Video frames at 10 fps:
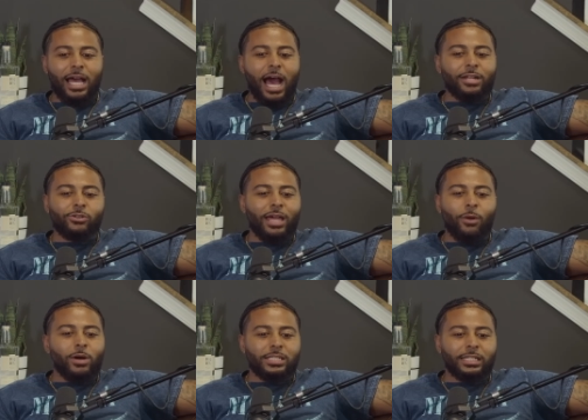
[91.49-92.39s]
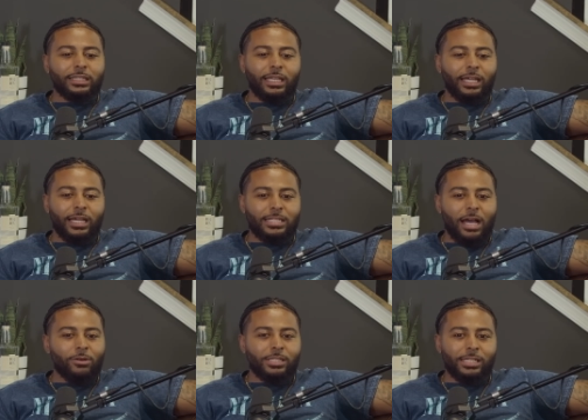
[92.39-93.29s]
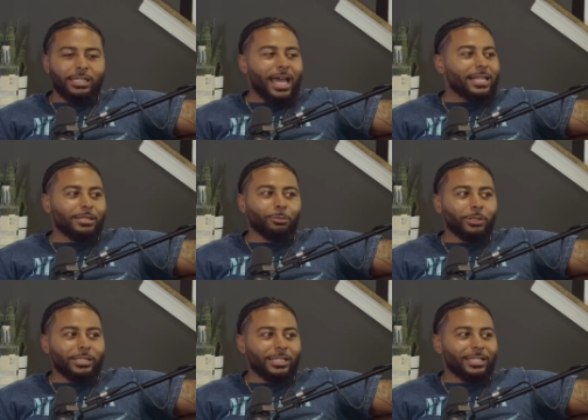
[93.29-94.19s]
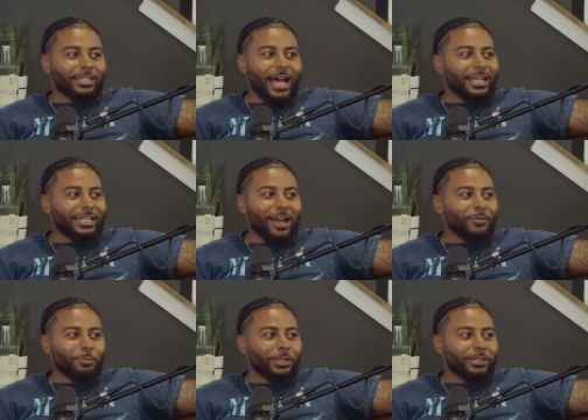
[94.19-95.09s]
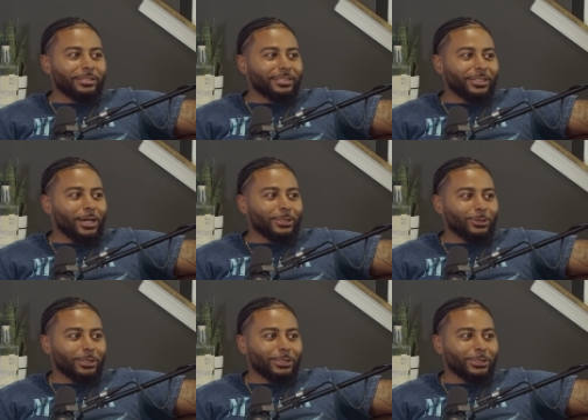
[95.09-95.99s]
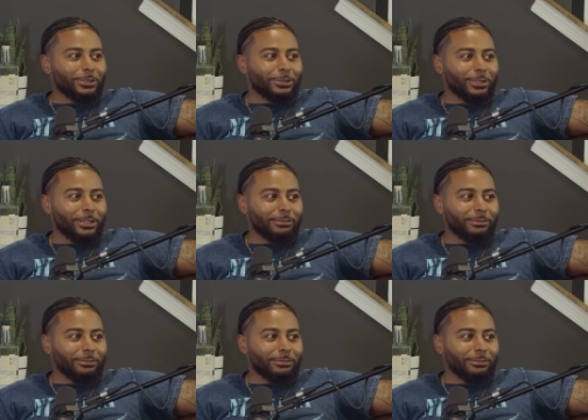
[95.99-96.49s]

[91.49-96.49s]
I knew that wasn't a thing because I was eating ass and pussy and I didn't have a beard until I was 22. So